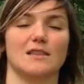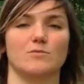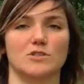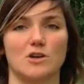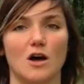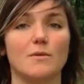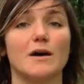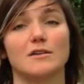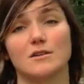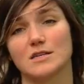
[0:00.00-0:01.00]
and then we'll talk
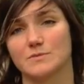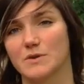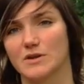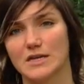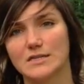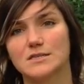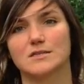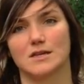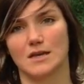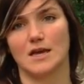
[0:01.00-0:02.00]
about our
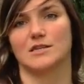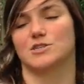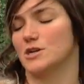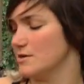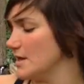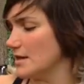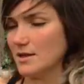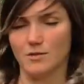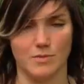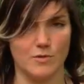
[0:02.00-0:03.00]
experience and share that a
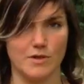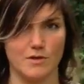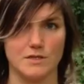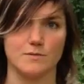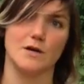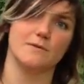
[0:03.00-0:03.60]
little bit with you as well.